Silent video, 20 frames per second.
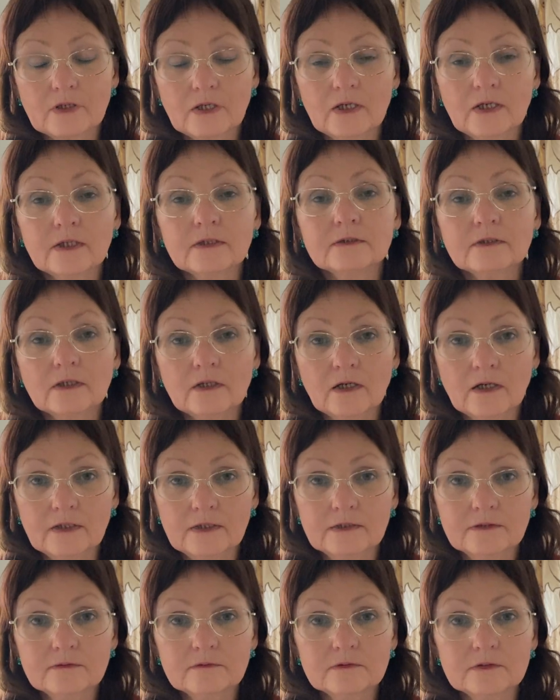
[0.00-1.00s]
NI,
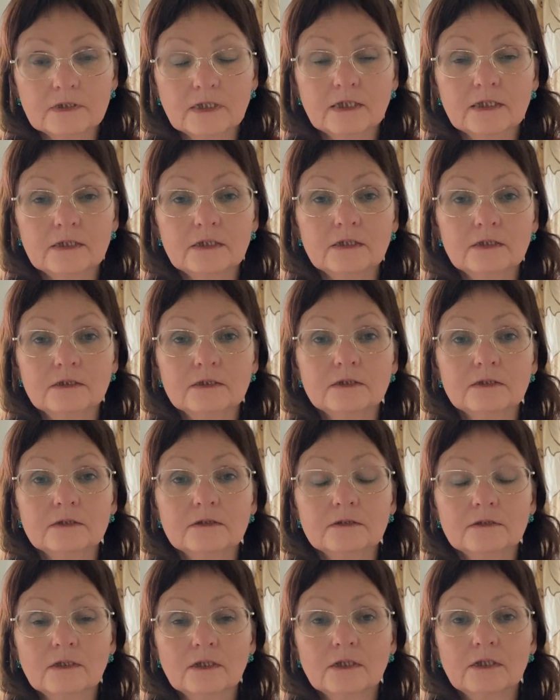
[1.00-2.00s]
that is
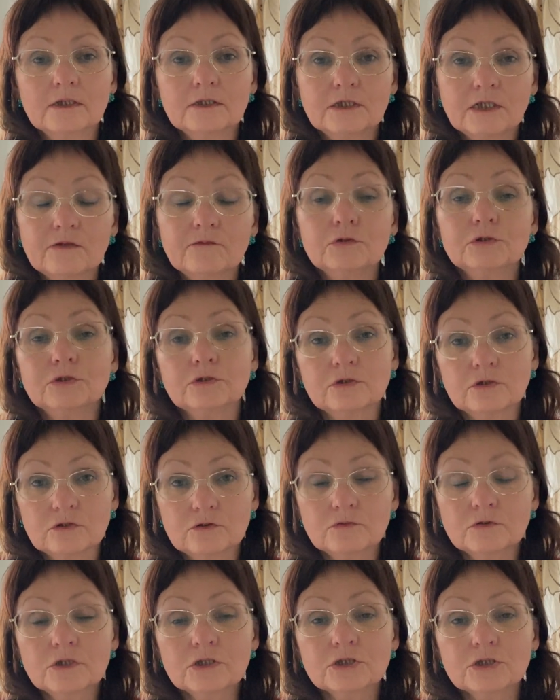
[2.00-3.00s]
introverted
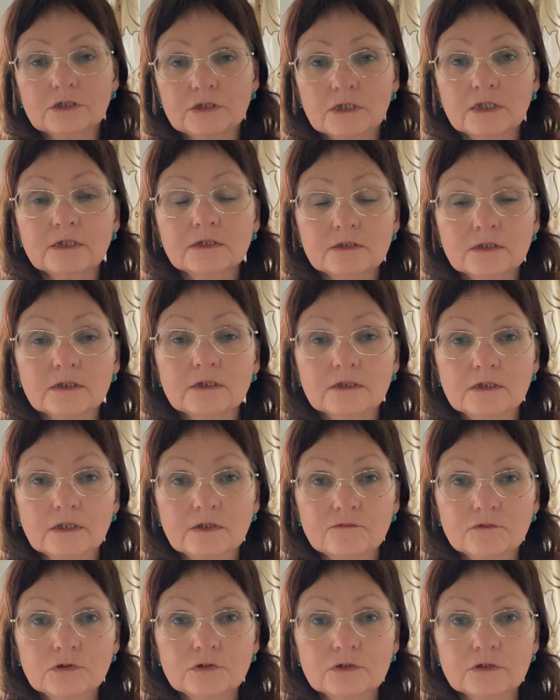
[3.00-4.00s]
intuition and
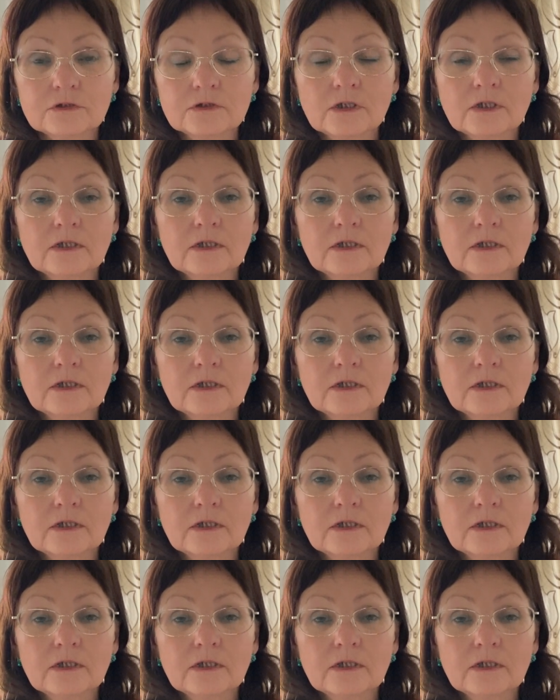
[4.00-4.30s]
introverted